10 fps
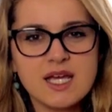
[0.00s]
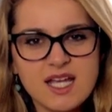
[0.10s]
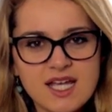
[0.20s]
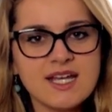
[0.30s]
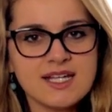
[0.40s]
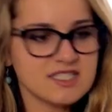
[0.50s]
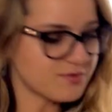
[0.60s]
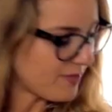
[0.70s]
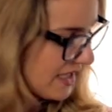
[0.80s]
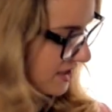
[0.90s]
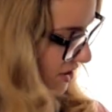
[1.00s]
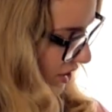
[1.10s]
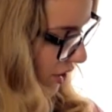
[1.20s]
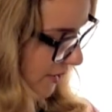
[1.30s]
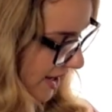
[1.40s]
it is best to
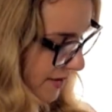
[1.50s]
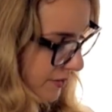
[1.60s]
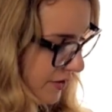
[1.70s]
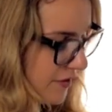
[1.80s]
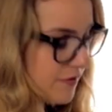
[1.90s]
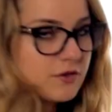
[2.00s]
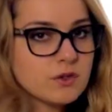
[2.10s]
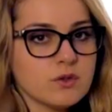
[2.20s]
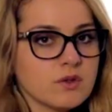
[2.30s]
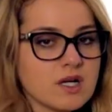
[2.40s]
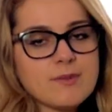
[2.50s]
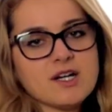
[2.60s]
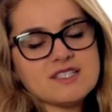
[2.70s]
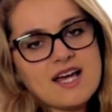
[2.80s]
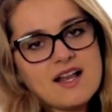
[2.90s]
go ahead with the vous,
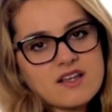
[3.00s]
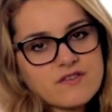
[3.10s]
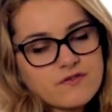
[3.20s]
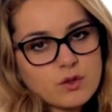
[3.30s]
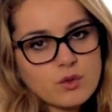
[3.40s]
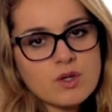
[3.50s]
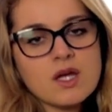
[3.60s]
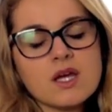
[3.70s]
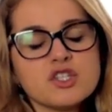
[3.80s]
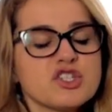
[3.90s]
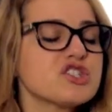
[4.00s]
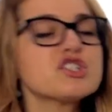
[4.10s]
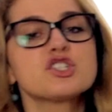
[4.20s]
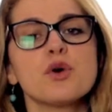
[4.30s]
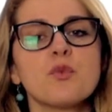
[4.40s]
comment allez-vous, just to
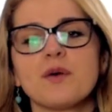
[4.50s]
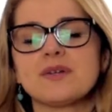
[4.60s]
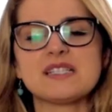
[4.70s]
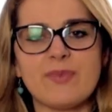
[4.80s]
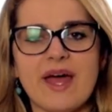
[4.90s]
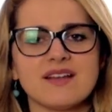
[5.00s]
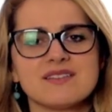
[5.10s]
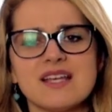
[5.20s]
show more respect.